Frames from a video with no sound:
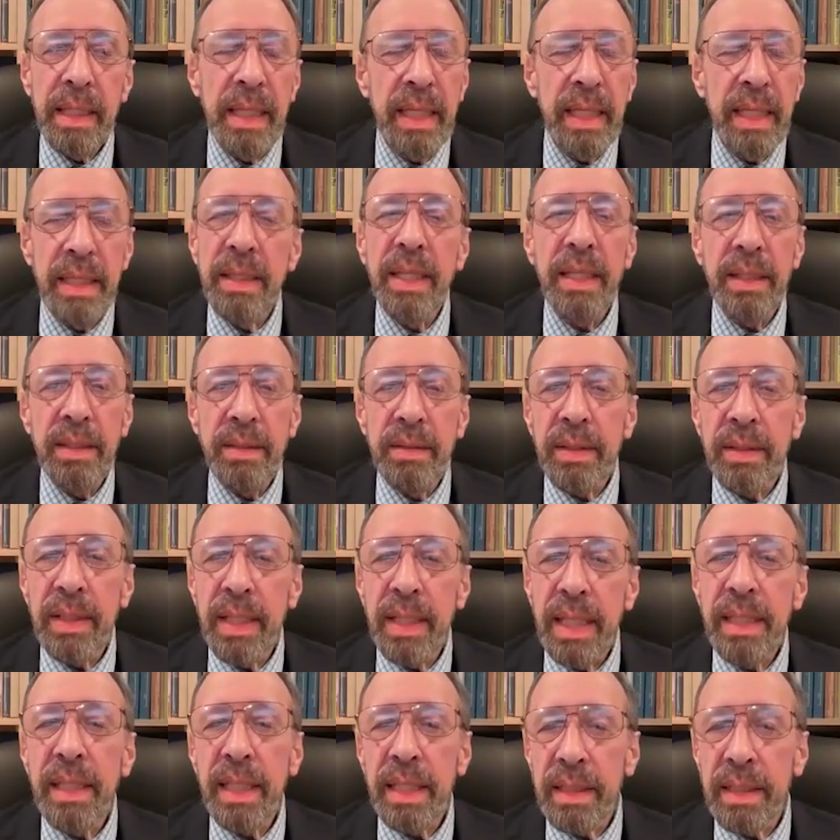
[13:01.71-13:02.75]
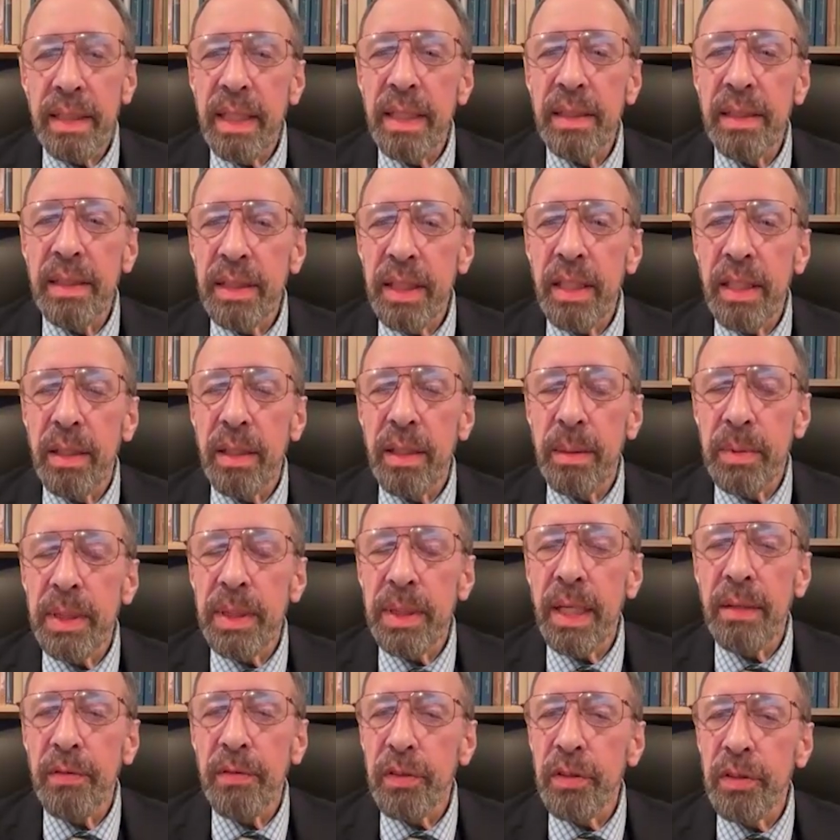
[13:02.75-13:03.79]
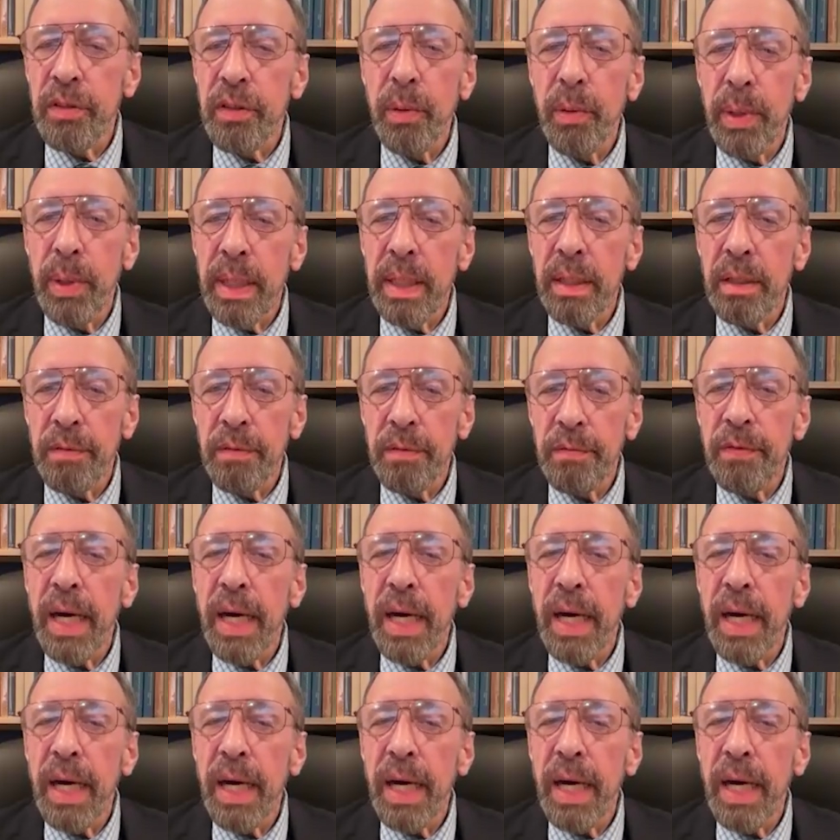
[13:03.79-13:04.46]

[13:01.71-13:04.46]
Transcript: he didn't consider himself a New Englander.